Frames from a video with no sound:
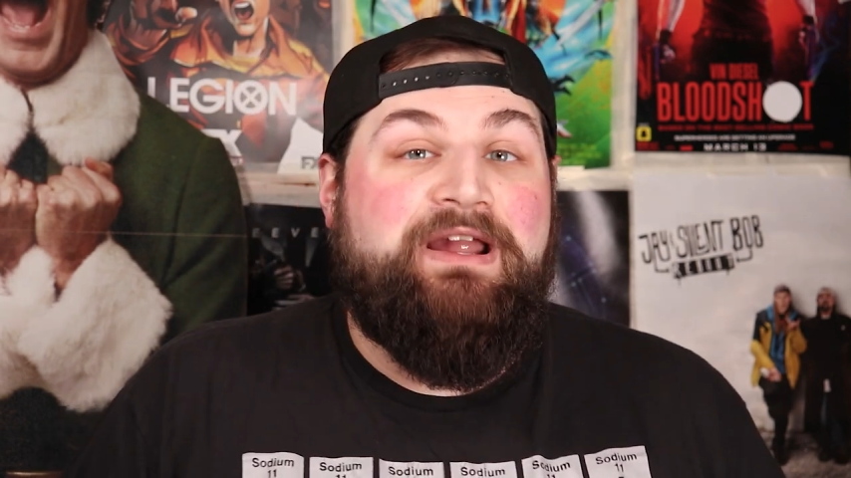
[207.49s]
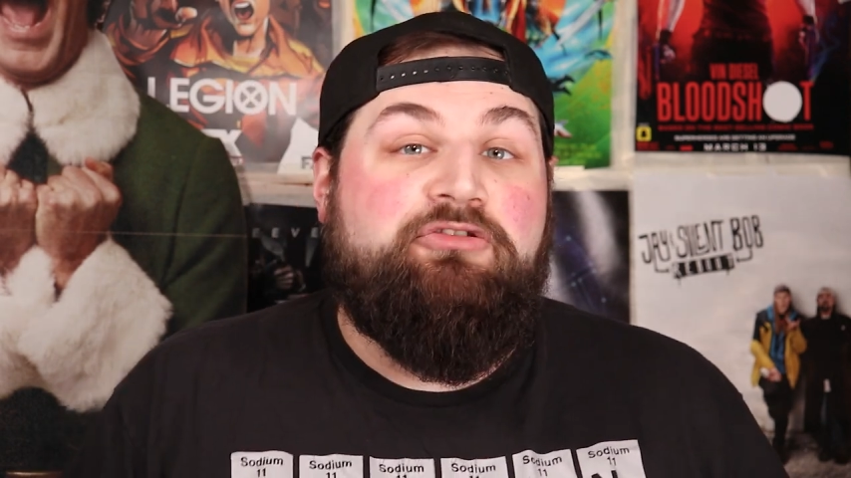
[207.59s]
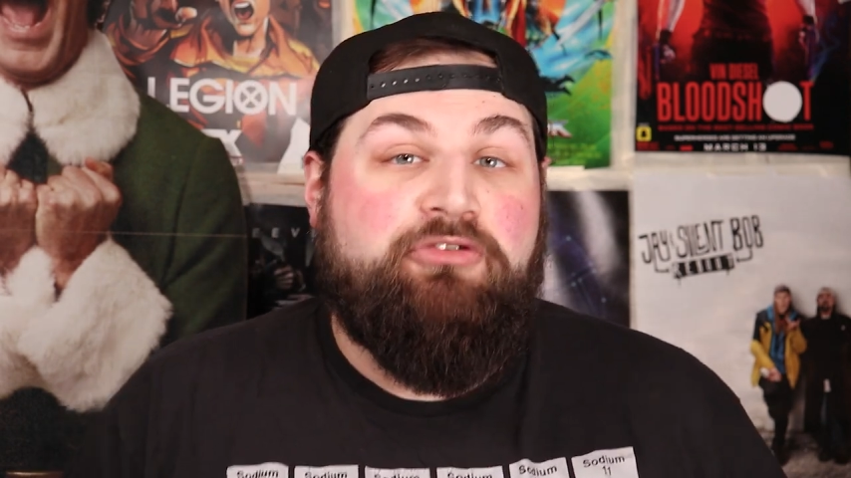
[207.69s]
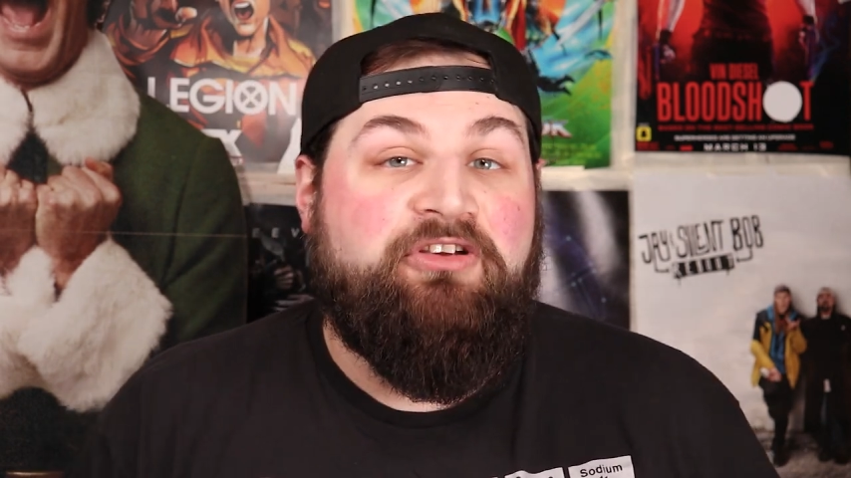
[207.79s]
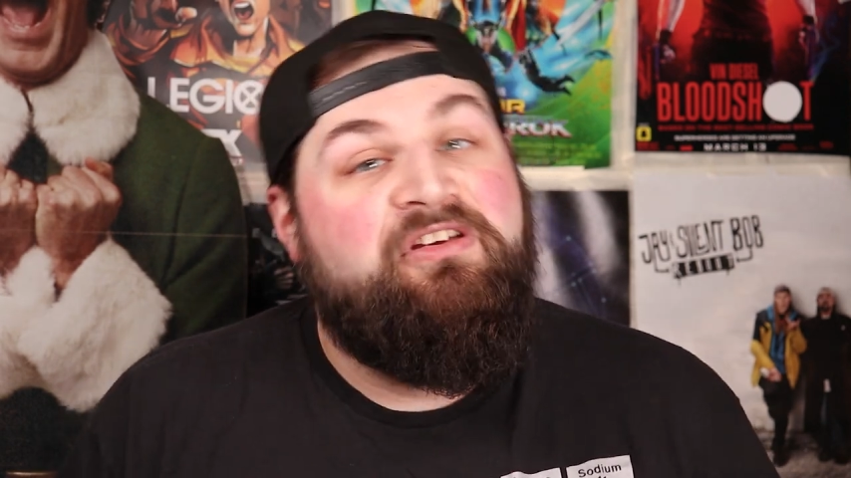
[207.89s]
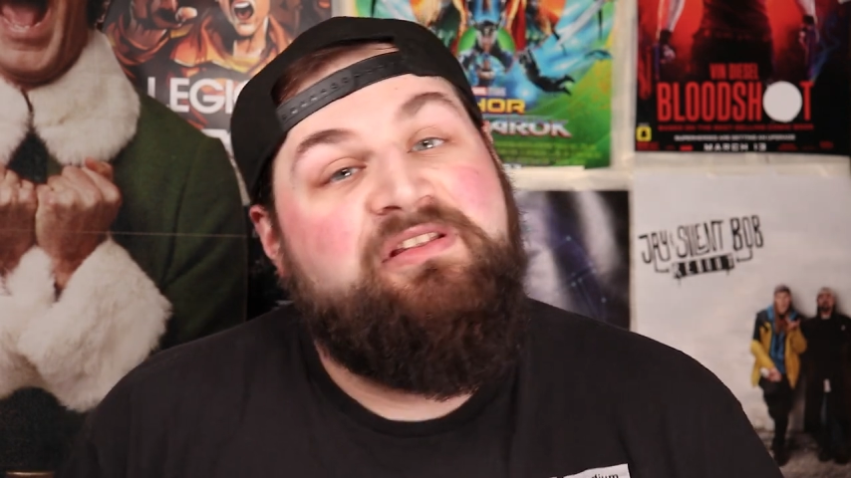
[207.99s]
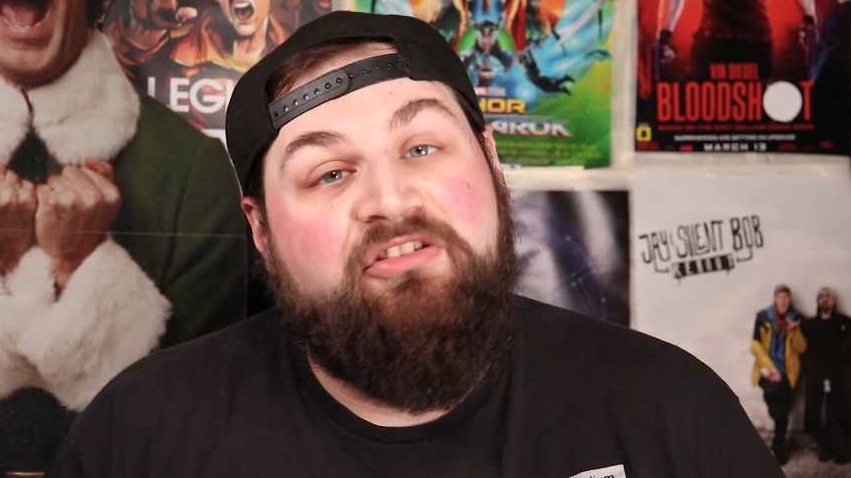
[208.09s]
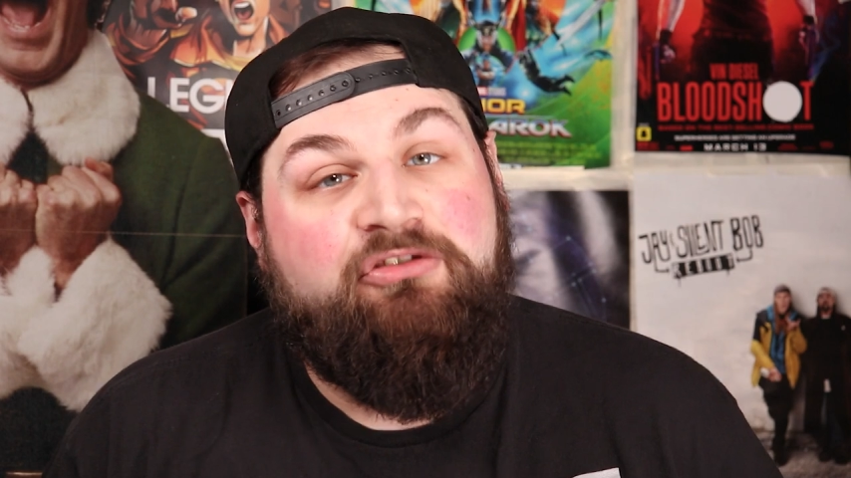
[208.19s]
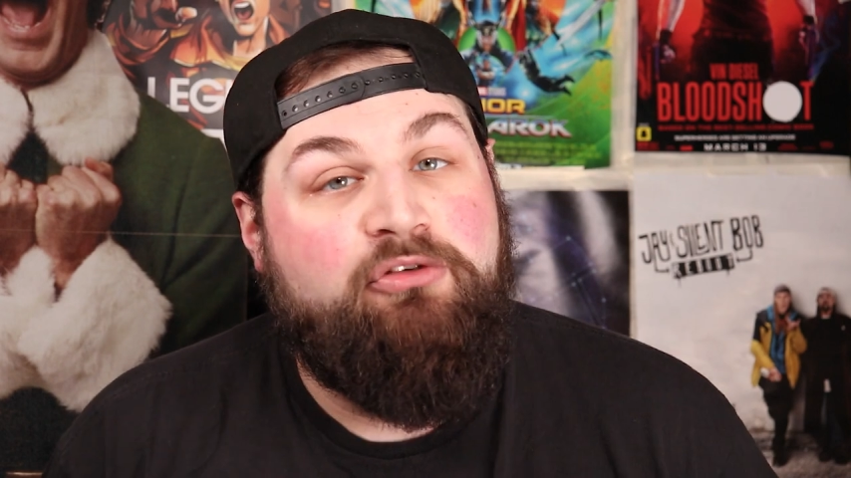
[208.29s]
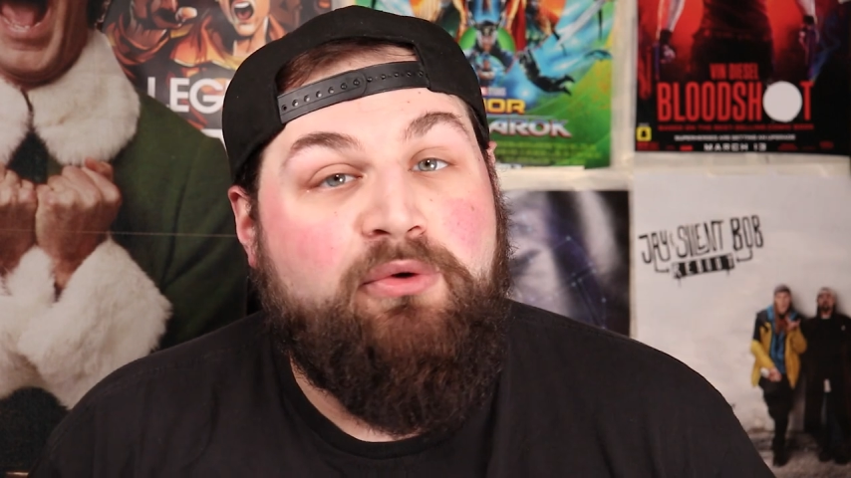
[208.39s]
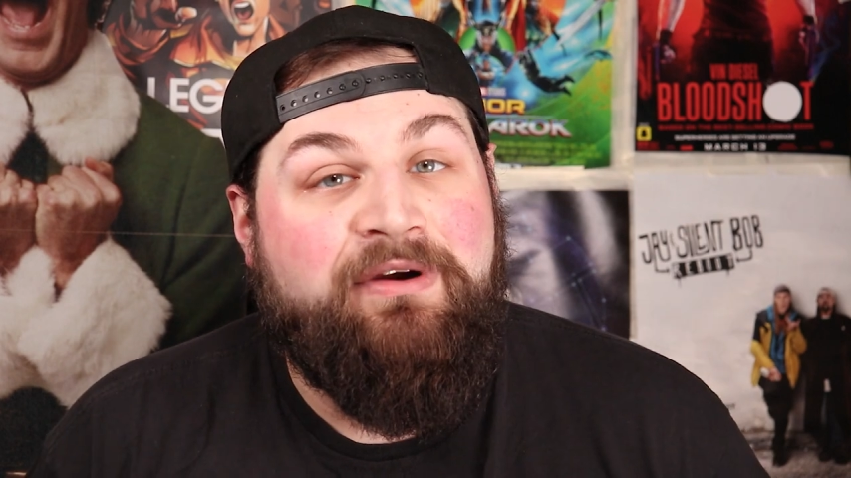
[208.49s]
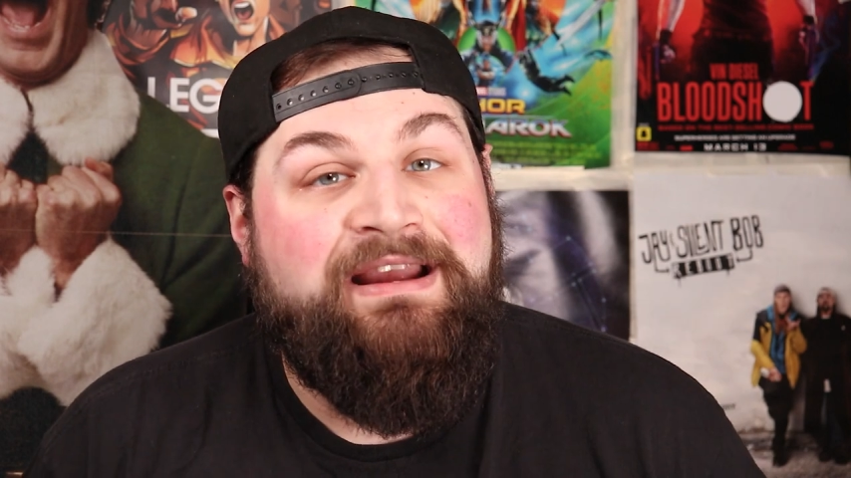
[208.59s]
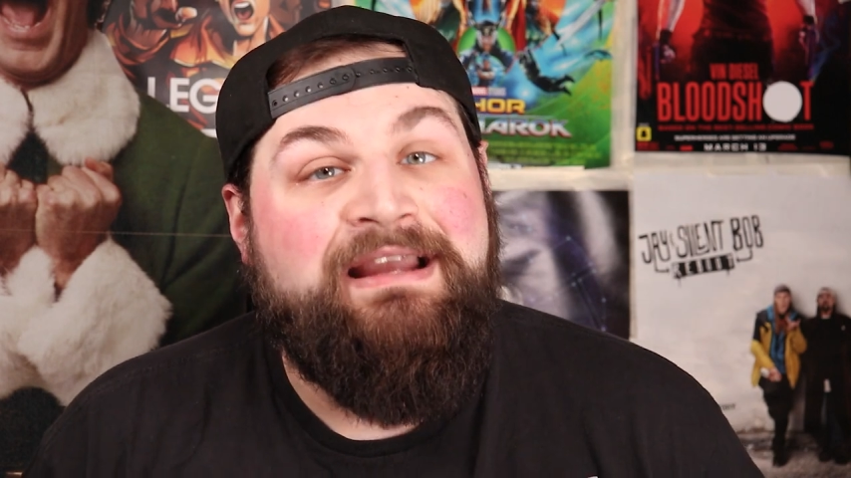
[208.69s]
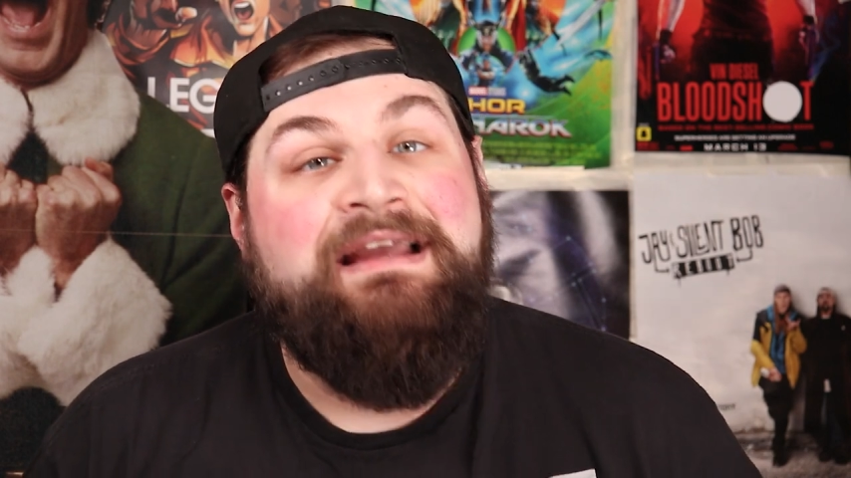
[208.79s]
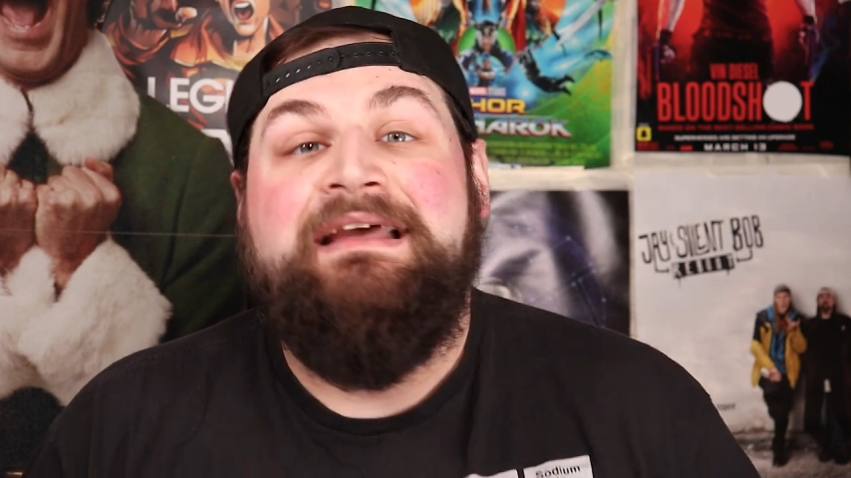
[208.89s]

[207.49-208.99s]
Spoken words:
interest in this story